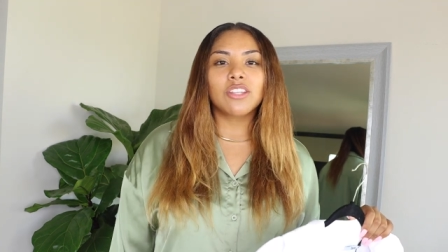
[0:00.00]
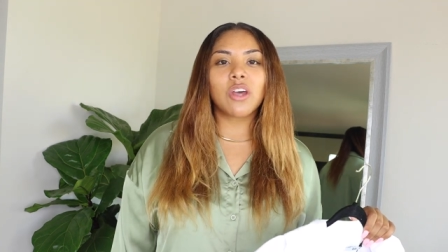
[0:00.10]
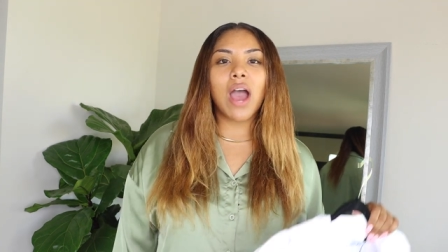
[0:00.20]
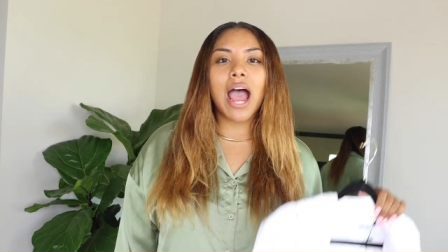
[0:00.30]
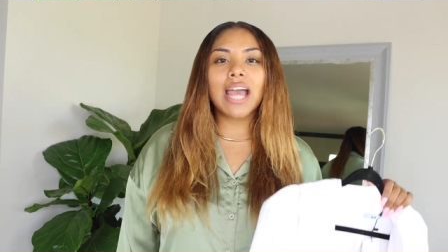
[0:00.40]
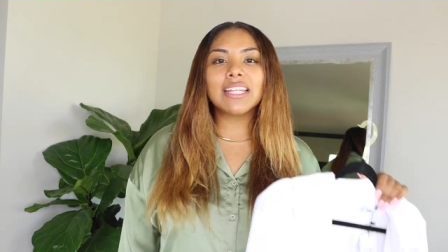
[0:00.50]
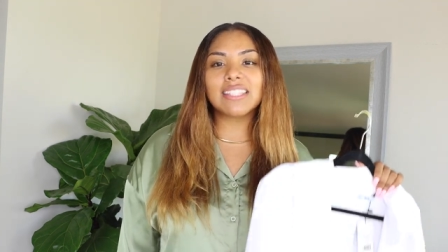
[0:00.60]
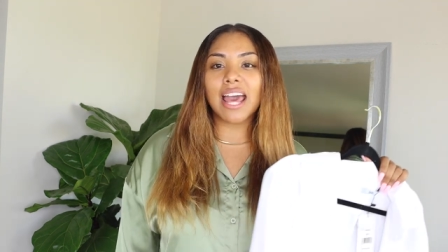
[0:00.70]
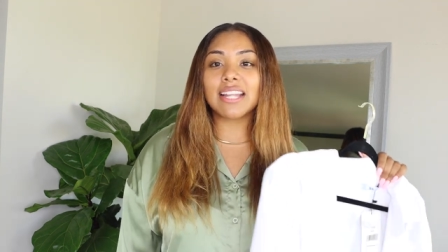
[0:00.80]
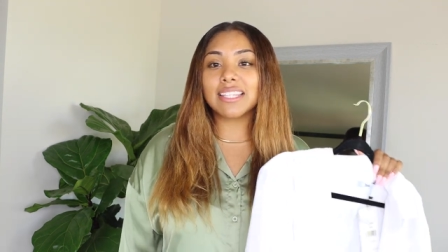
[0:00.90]
So I
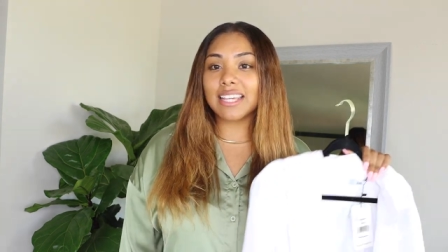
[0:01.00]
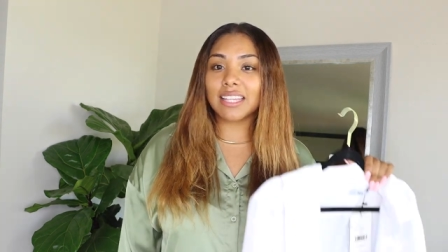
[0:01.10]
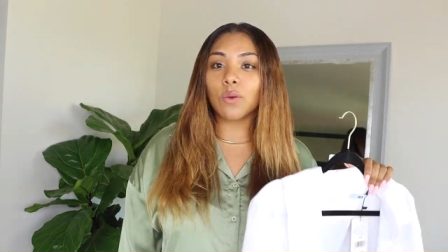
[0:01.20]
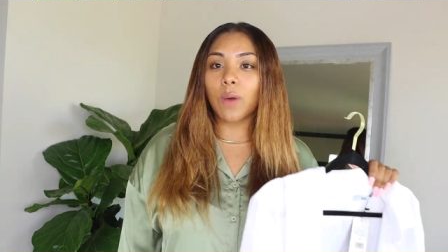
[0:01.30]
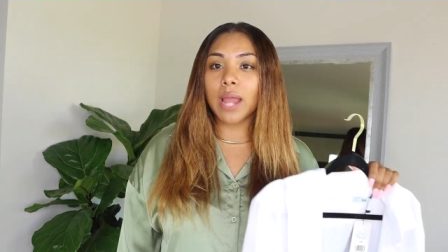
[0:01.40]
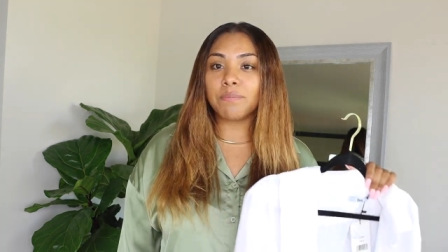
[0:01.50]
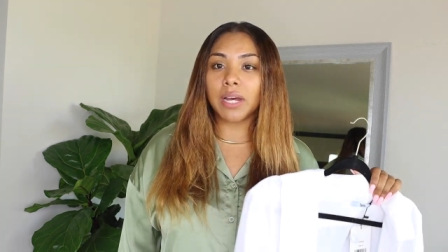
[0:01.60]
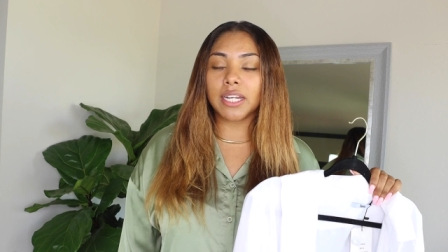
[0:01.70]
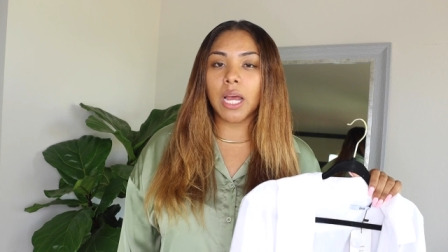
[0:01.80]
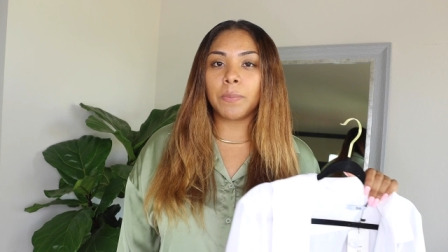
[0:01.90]
decided to get the white
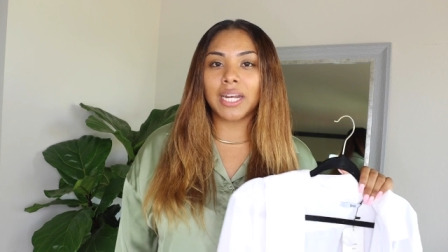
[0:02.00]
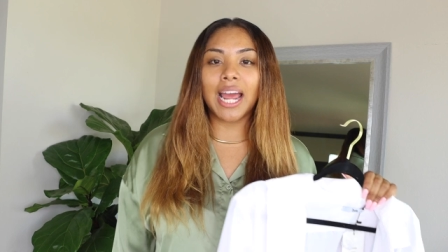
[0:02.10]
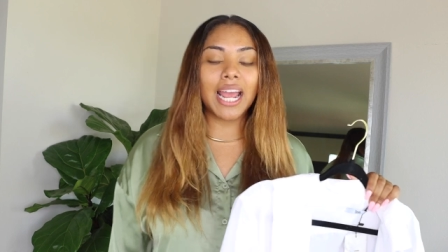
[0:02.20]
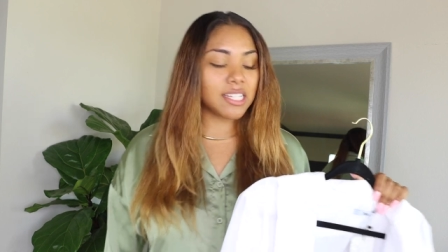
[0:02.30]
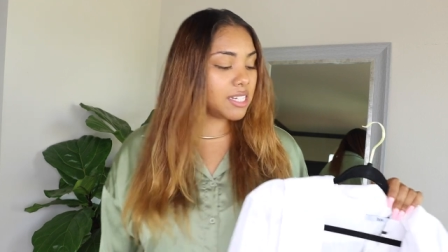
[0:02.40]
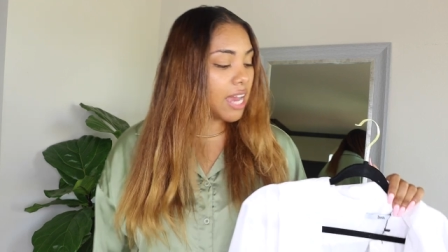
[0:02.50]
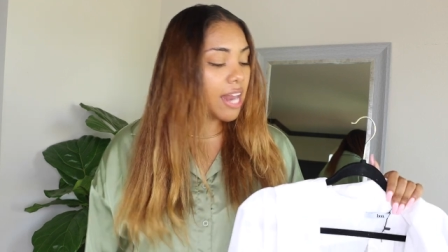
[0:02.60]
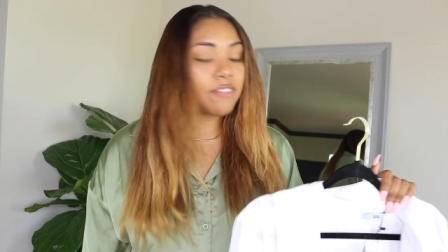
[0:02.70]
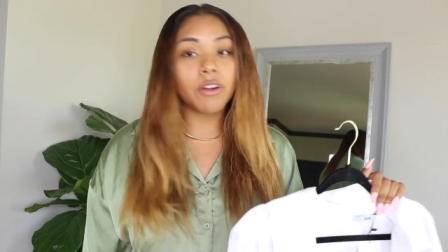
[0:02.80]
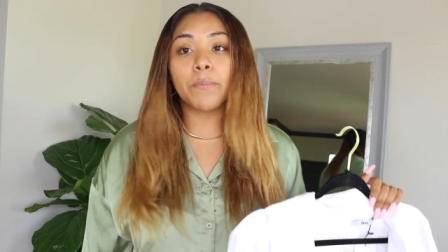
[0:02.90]
button up, and I actually
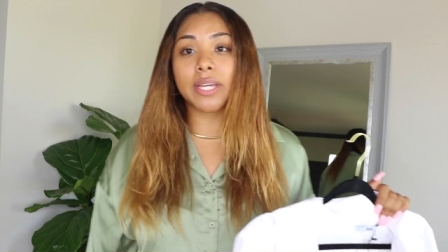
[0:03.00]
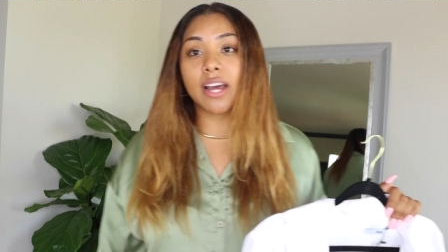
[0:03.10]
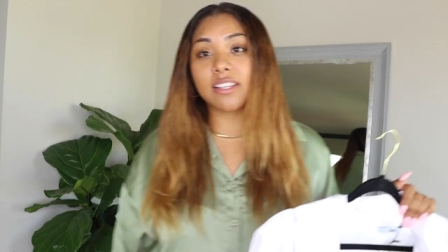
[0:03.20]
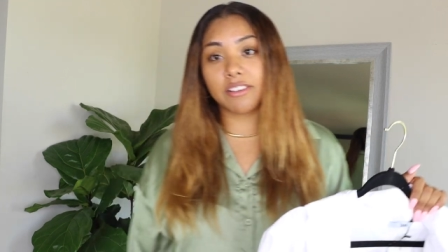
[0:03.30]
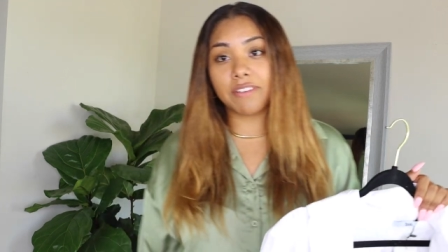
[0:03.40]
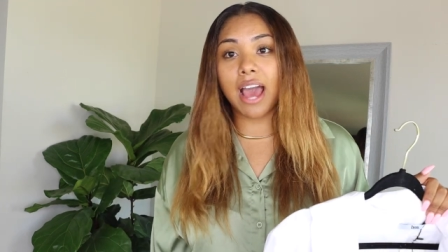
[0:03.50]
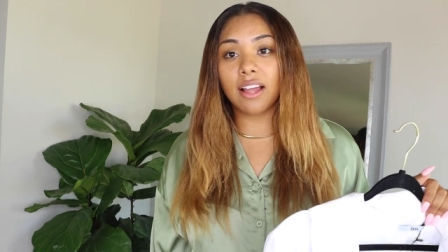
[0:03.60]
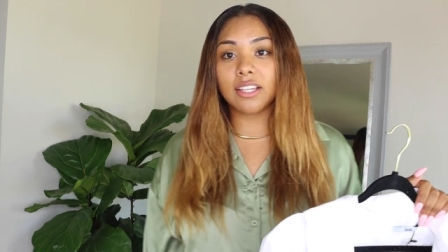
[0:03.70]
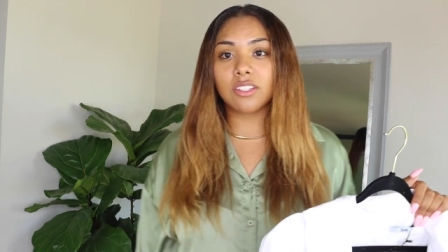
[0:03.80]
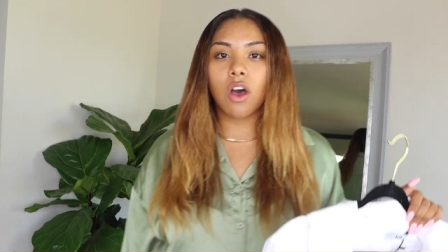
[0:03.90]
got it from Because of
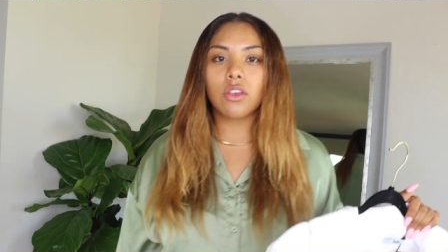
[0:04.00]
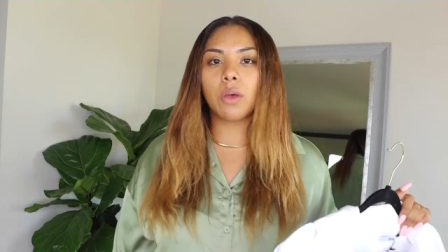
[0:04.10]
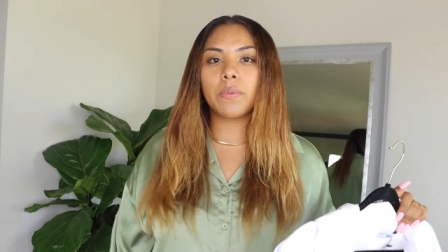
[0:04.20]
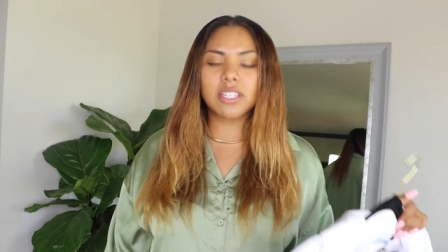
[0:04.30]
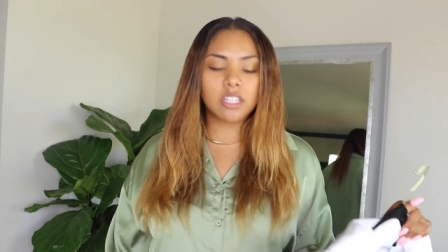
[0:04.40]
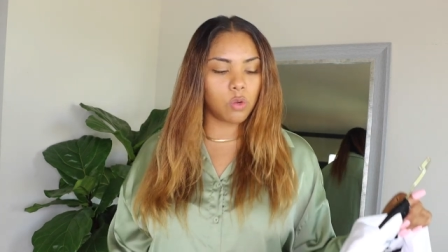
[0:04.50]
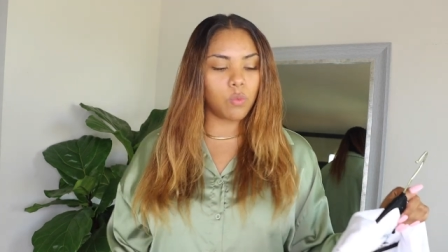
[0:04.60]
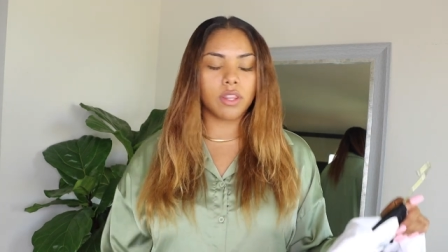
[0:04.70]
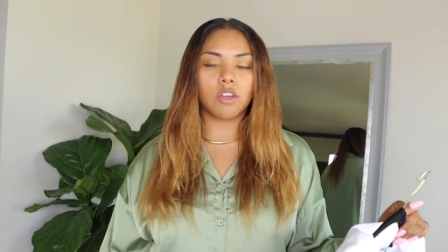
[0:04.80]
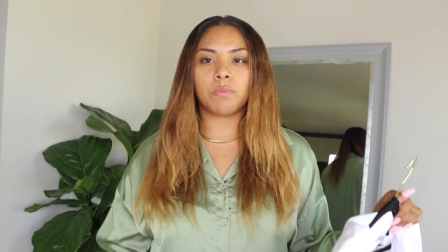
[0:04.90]
Alice also, because this is
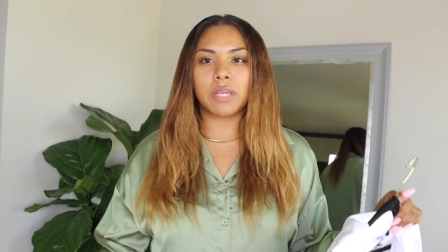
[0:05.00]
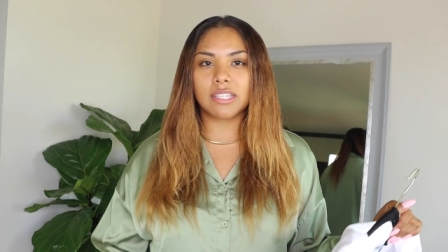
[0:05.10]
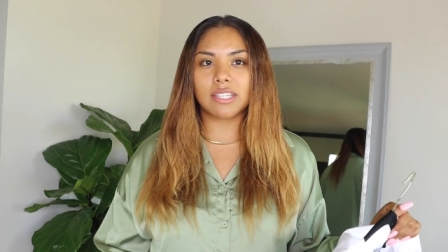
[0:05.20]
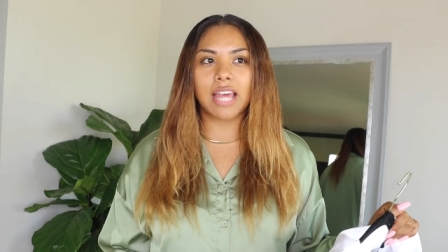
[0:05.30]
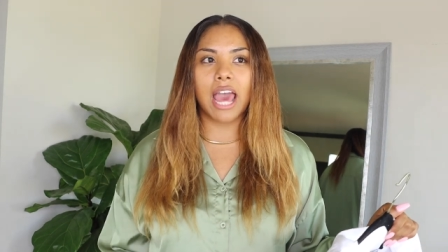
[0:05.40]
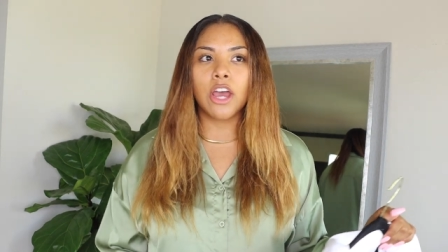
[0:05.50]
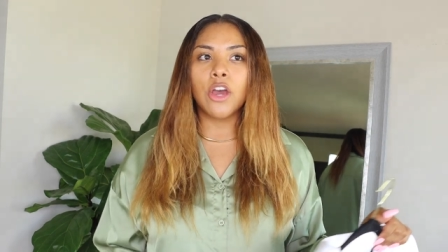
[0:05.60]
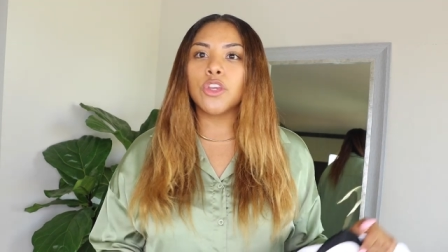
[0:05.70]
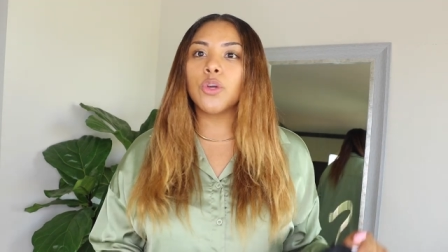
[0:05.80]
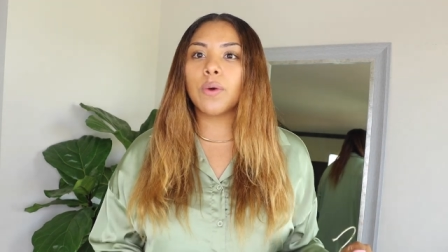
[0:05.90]
one of those pieces that
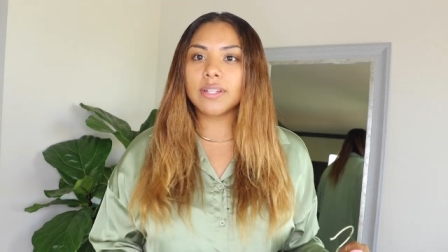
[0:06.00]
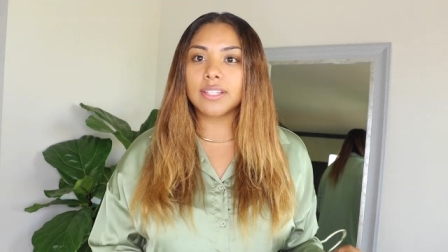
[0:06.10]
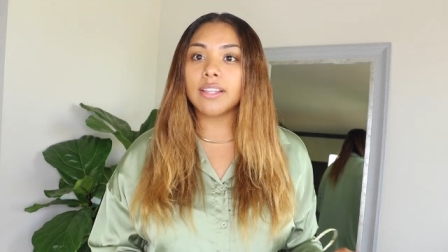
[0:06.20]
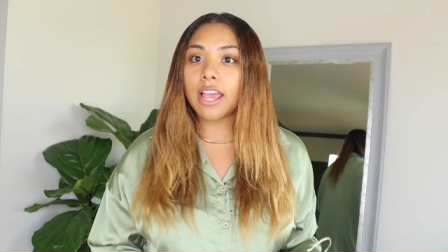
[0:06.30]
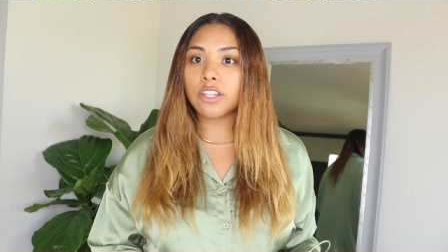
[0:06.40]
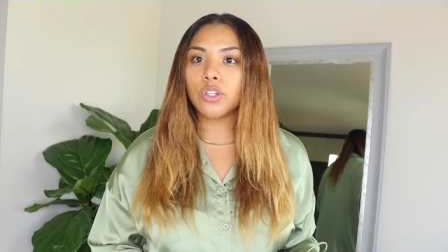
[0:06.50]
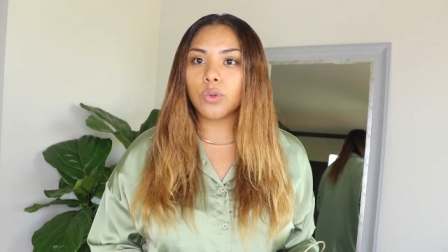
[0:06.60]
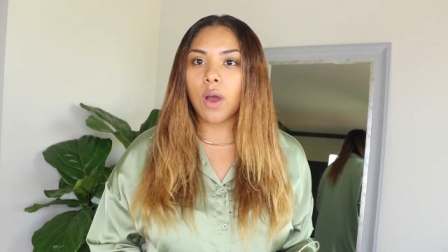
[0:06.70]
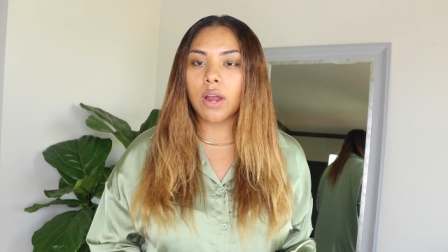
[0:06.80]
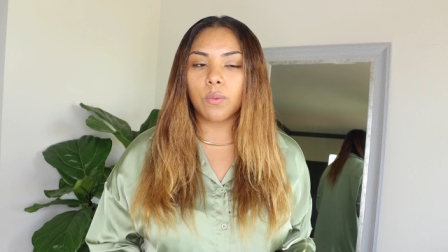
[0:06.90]
you want to last you
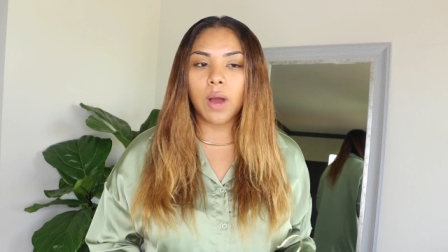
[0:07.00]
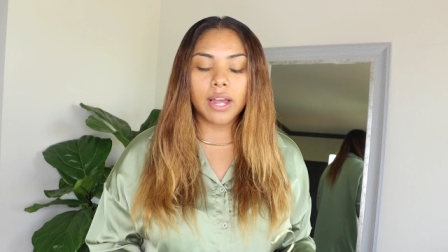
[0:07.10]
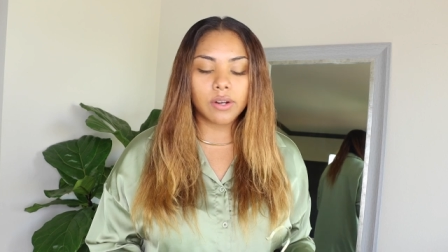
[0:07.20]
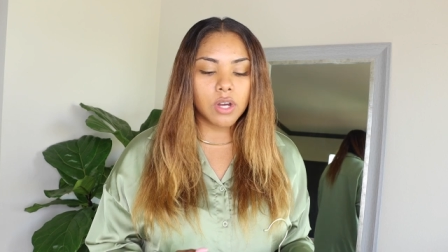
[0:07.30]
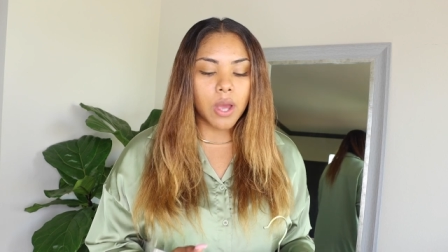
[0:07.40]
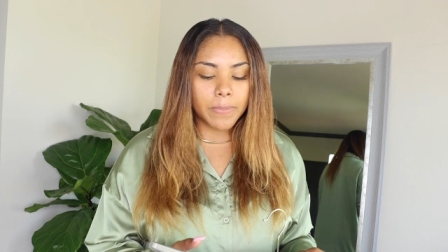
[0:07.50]
quite a while,